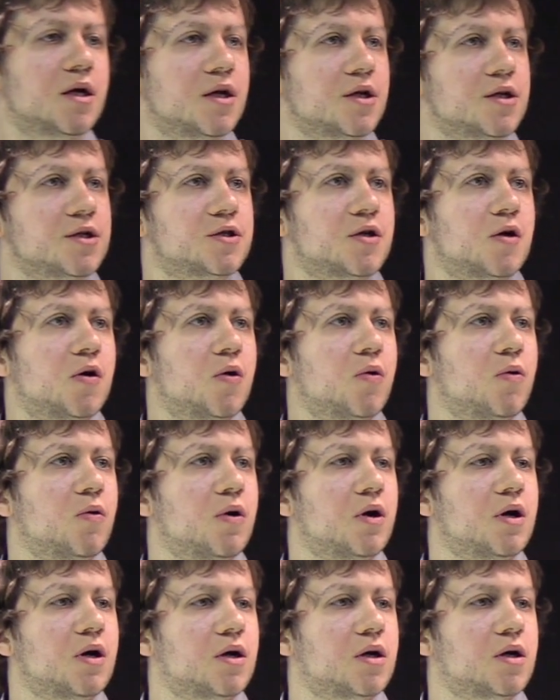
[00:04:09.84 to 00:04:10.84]

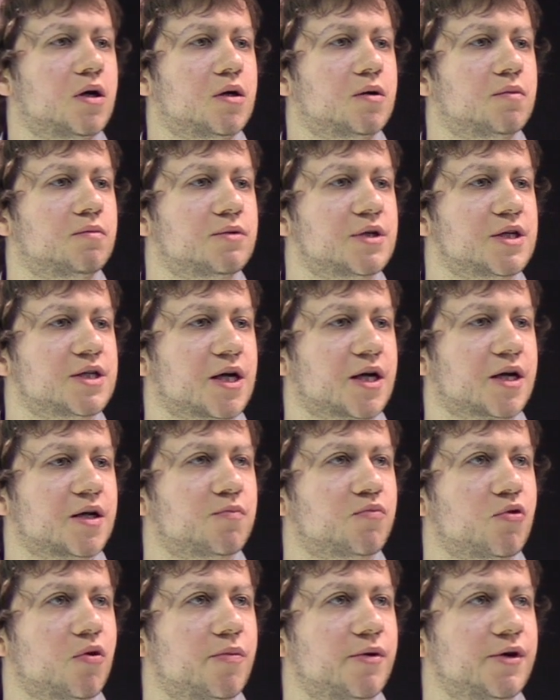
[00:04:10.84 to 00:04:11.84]
So the
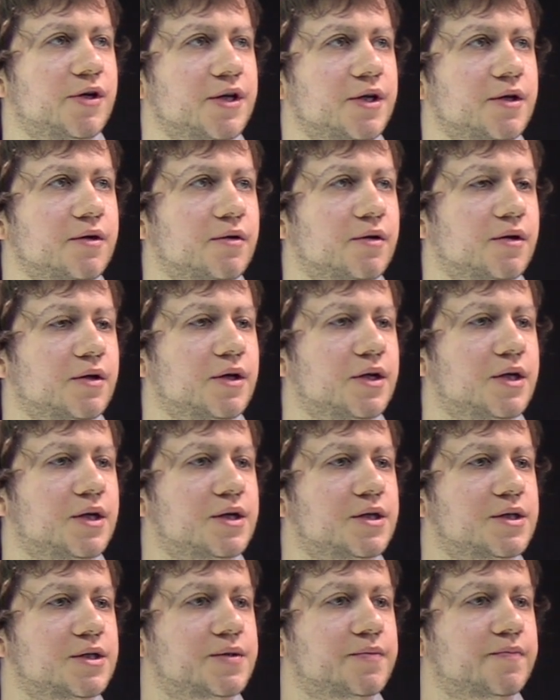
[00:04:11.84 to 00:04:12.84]
second property
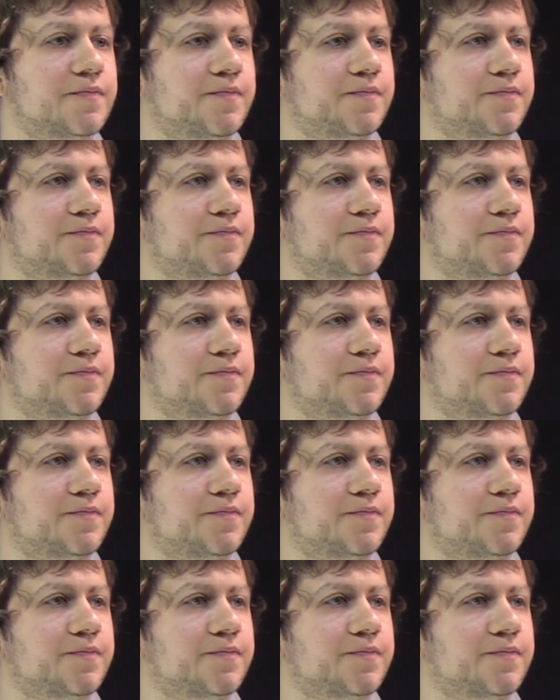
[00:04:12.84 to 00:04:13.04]
is